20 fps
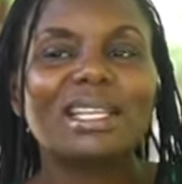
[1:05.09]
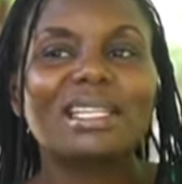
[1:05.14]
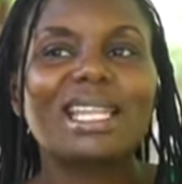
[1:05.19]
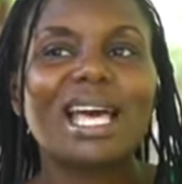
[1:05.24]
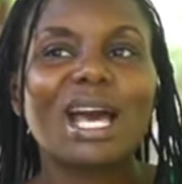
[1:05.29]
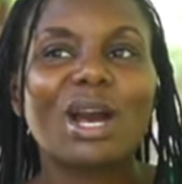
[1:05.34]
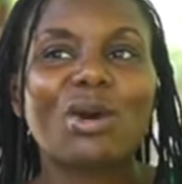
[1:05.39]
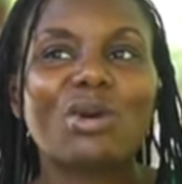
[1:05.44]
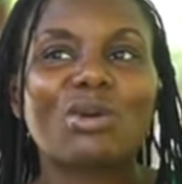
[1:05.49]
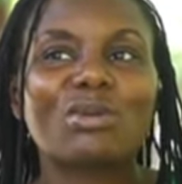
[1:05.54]

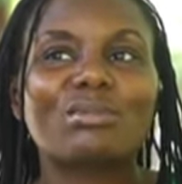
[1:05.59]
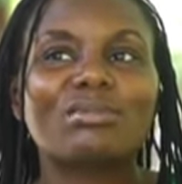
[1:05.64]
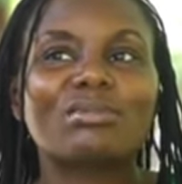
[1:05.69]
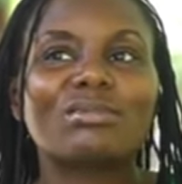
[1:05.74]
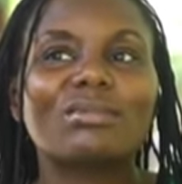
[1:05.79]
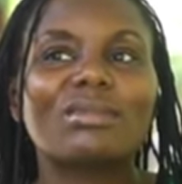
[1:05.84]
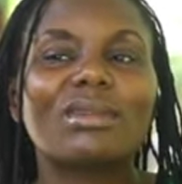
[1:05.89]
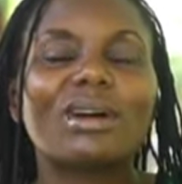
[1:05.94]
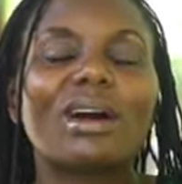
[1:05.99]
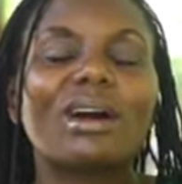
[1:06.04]
Now,
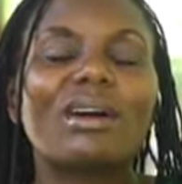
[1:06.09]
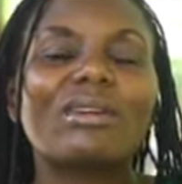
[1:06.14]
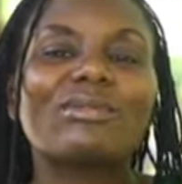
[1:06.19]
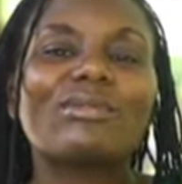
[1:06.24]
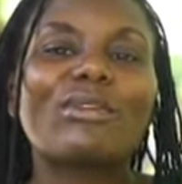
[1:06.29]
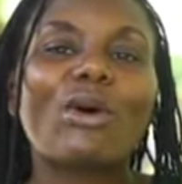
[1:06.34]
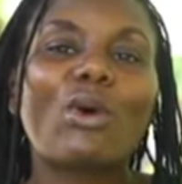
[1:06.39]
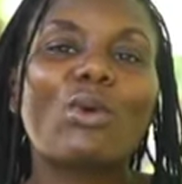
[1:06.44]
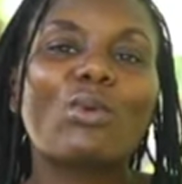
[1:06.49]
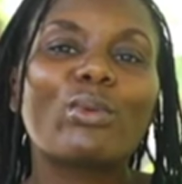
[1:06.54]

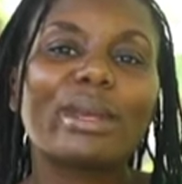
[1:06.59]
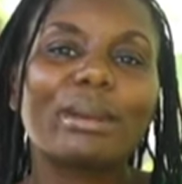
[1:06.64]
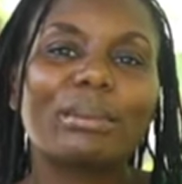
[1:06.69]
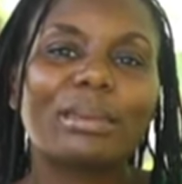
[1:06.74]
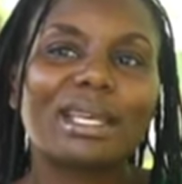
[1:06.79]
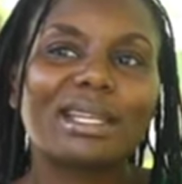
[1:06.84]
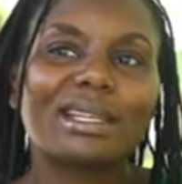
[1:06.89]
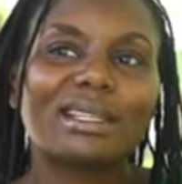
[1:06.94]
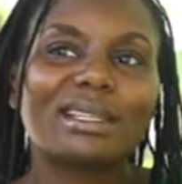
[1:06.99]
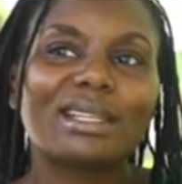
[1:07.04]
for
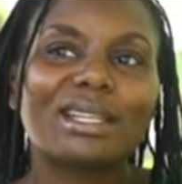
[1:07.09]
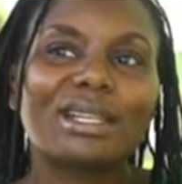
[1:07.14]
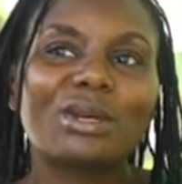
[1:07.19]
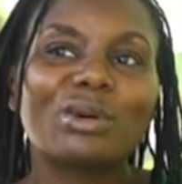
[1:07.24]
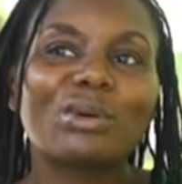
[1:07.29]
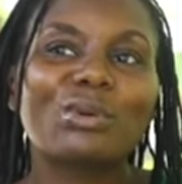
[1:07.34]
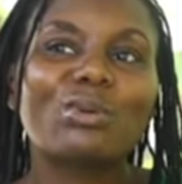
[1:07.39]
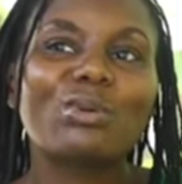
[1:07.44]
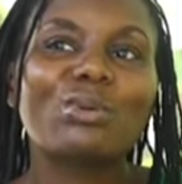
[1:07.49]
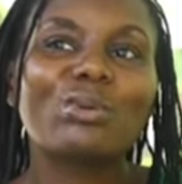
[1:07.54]
women
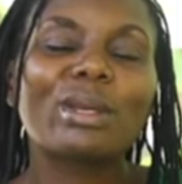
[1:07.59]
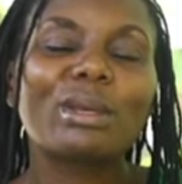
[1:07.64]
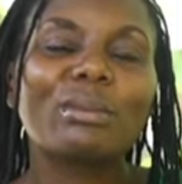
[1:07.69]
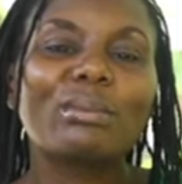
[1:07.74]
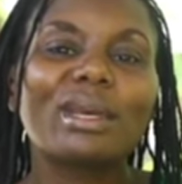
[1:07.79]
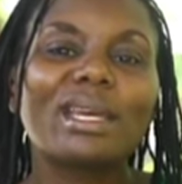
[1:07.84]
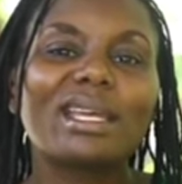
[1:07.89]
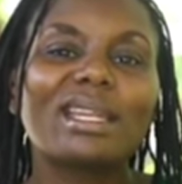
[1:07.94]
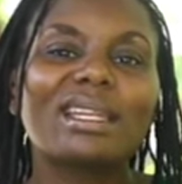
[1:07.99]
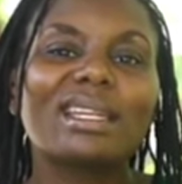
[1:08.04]

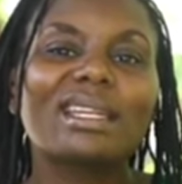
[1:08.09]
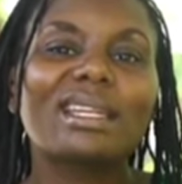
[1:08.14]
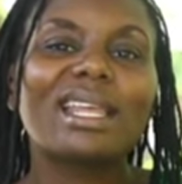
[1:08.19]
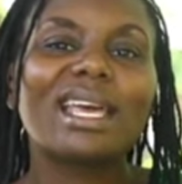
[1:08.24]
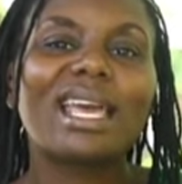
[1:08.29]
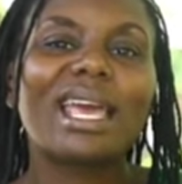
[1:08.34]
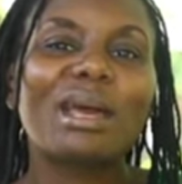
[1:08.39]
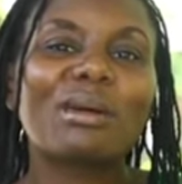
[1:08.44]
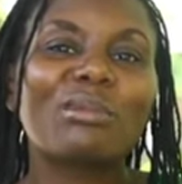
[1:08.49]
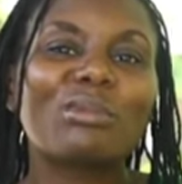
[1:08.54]
will
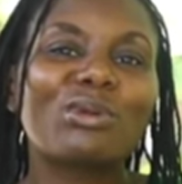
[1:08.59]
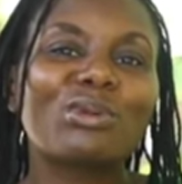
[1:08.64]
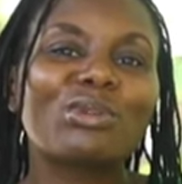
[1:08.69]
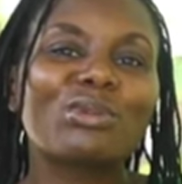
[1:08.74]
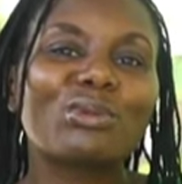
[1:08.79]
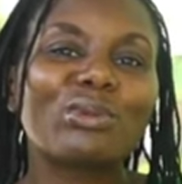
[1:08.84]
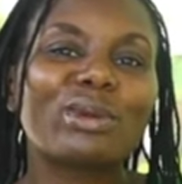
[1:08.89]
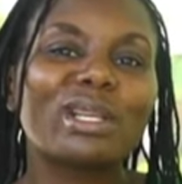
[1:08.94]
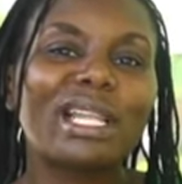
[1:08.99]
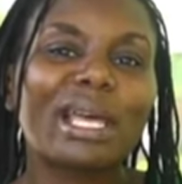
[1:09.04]

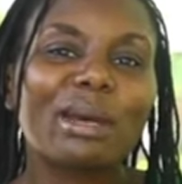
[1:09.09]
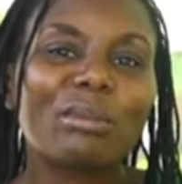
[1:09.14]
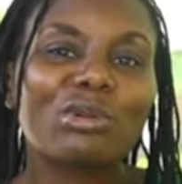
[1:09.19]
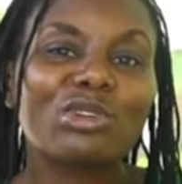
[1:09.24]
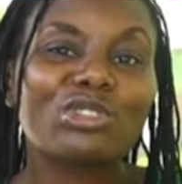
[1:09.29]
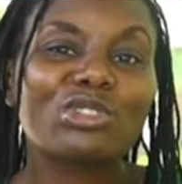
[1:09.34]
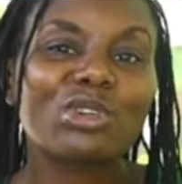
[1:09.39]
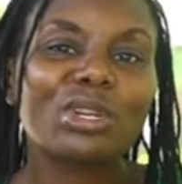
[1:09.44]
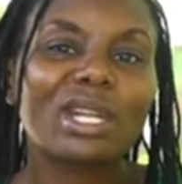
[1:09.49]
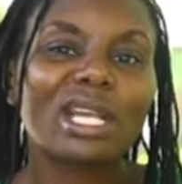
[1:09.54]

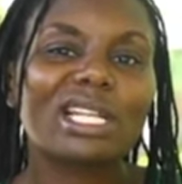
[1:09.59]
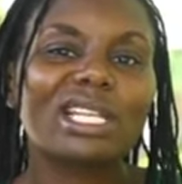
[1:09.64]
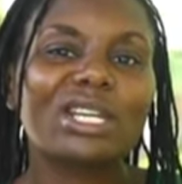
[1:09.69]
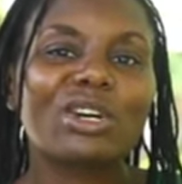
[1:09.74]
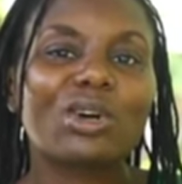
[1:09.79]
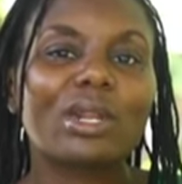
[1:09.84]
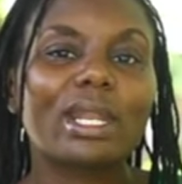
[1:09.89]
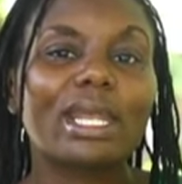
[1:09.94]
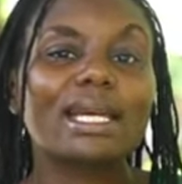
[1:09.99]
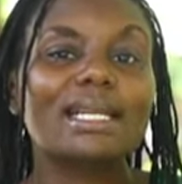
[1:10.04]
emotionally
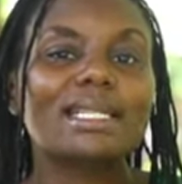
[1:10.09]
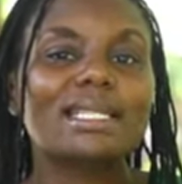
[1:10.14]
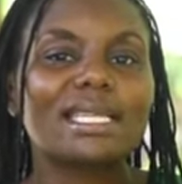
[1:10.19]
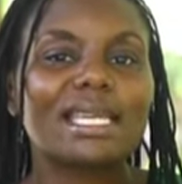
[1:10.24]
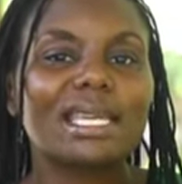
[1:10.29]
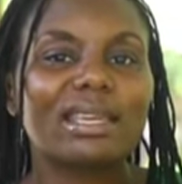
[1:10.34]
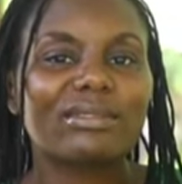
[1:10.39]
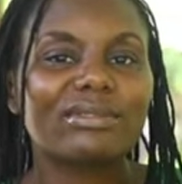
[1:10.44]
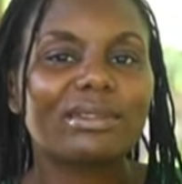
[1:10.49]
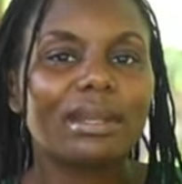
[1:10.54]
connect
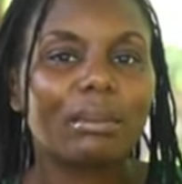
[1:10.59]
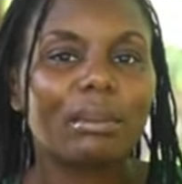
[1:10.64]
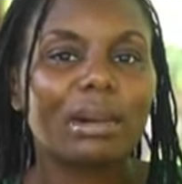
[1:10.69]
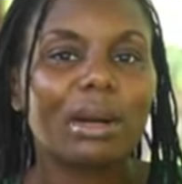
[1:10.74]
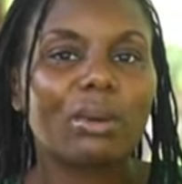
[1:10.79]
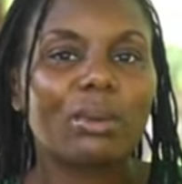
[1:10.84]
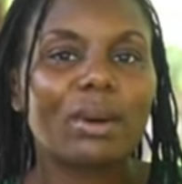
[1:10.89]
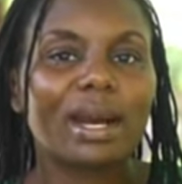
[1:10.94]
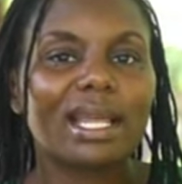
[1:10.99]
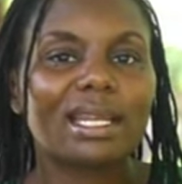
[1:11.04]
if,
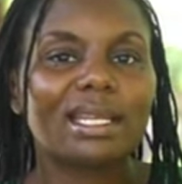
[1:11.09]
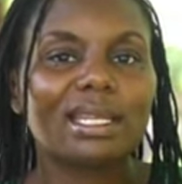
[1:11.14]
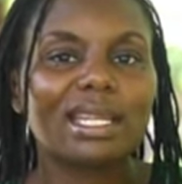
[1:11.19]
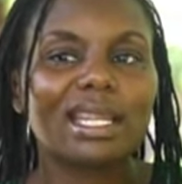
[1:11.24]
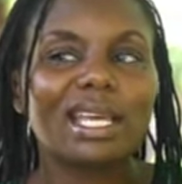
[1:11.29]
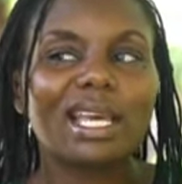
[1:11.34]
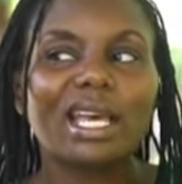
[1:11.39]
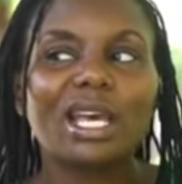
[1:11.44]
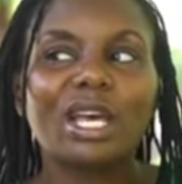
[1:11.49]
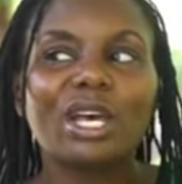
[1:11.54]
number one,
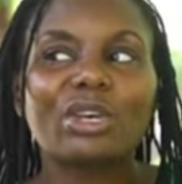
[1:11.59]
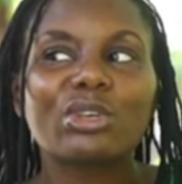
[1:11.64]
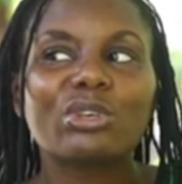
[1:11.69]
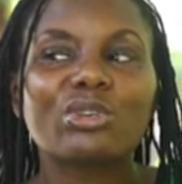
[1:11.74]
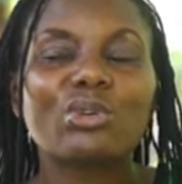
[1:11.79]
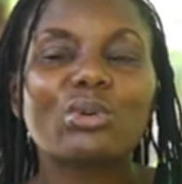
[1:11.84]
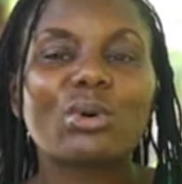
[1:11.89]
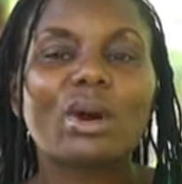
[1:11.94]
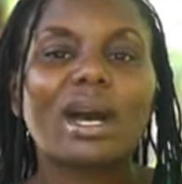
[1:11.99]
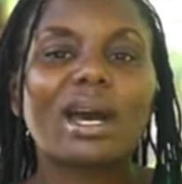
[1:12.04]

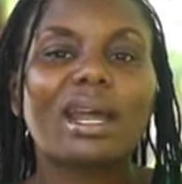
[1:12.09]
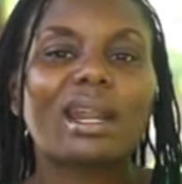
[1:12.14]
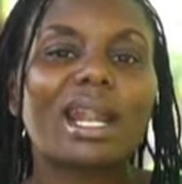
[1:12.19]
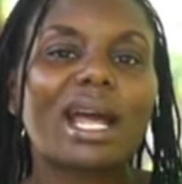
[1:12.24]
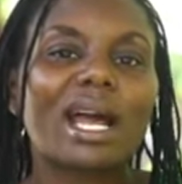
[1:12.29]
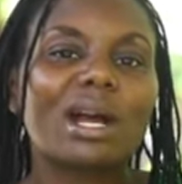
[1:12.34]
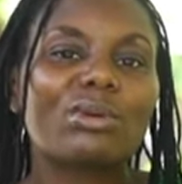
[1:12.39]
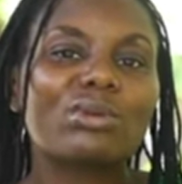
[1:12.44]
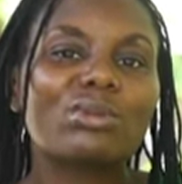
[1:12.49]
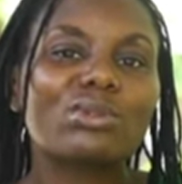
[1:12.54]
you are
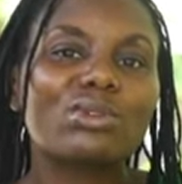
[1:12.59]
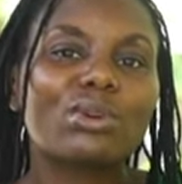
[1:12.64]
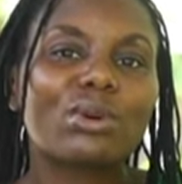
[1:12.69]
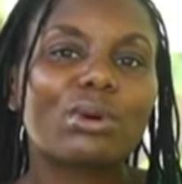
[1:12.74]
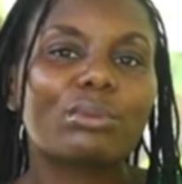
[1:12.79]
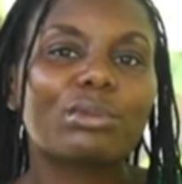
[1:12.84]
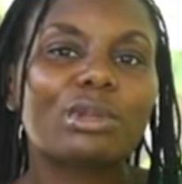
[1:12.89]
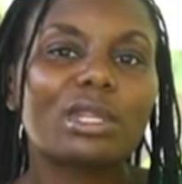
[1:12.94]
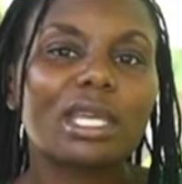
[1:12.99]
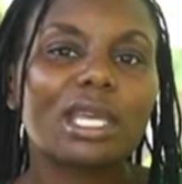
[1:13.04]
a good
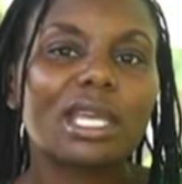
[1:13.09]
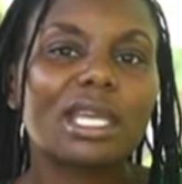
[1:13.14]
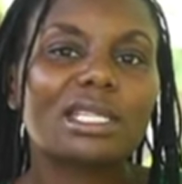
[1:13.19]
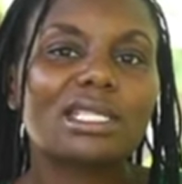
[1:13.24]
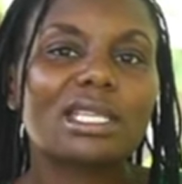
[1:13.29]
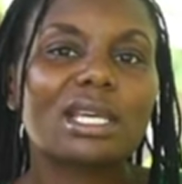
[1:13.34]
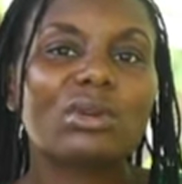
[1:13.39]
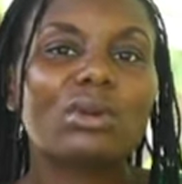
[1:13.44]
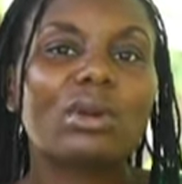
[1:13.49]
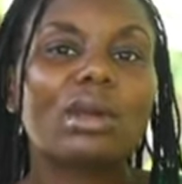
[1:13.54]

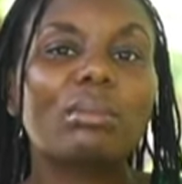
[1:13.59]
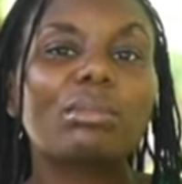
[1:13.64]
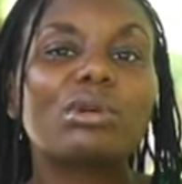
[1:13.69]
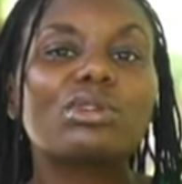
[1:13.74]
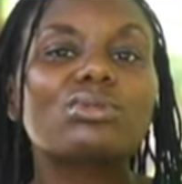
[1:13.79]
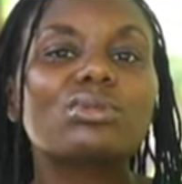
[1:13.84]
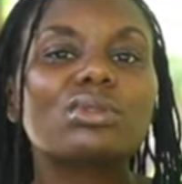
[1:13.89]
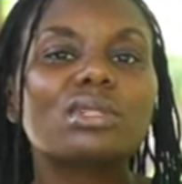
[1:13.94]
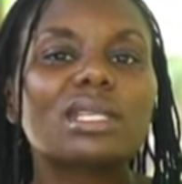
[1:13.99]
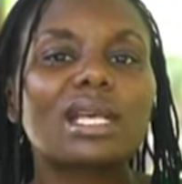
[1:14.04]
communicator. You're
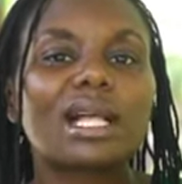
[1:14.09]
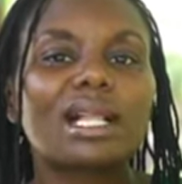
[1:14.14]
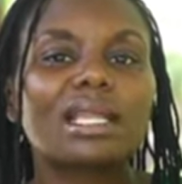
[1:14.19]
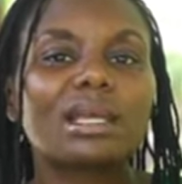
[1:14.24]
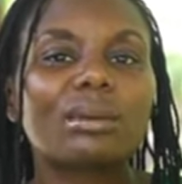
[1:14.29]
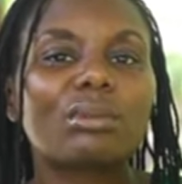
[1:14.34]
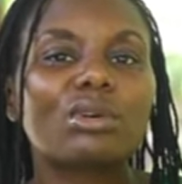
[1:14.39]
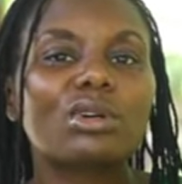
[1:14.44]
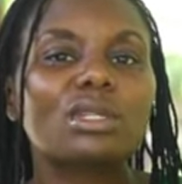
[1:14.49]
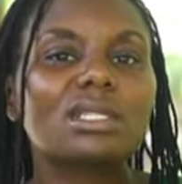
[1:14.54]
able to tell
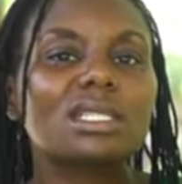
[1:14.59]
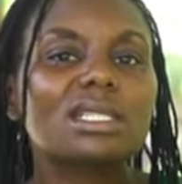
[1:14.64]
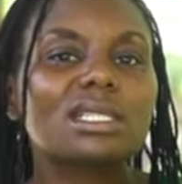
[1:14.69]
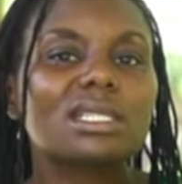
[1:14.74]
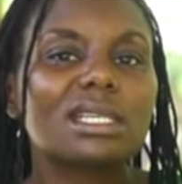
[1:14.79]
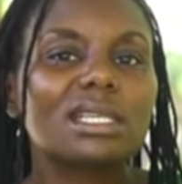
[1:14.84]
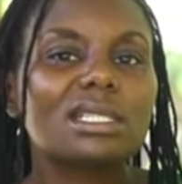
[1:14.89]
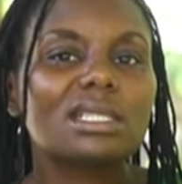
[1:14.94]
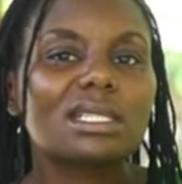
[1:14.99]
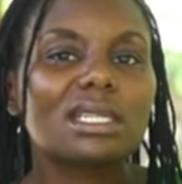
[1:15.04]
them what
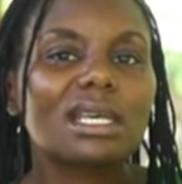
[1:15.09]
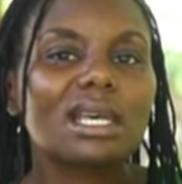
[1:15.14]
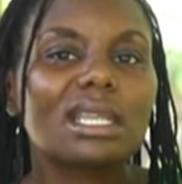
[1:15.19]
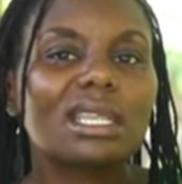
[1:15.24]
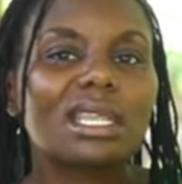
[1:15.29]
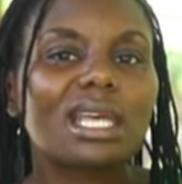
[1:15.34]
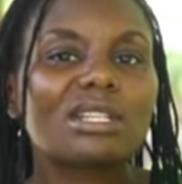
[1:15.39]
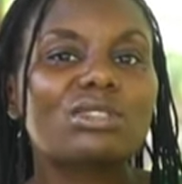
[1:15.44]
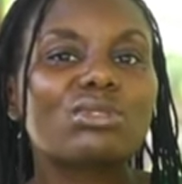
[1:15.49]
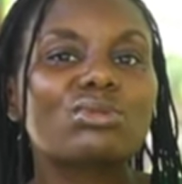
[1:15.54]
is it
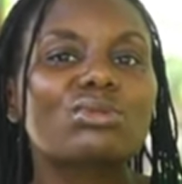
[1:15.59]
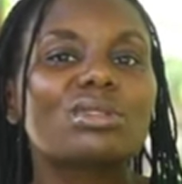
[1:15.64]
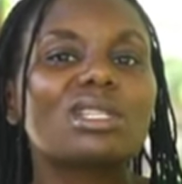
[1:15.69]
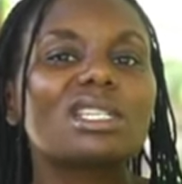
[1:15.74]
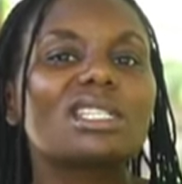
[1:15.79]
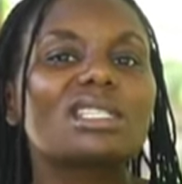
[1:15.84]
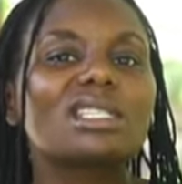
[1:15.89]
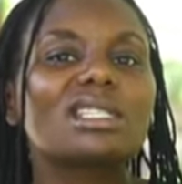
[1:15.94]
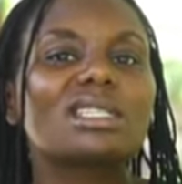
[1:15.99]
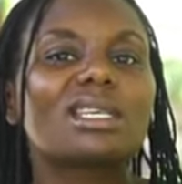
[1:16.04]
that you
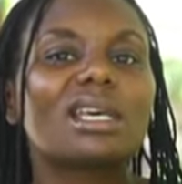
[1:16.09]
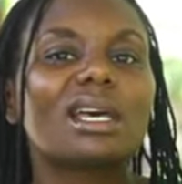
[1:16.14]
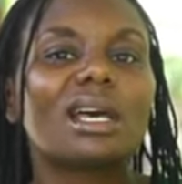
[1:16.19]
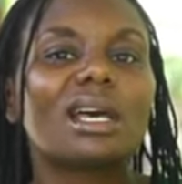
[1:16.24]
need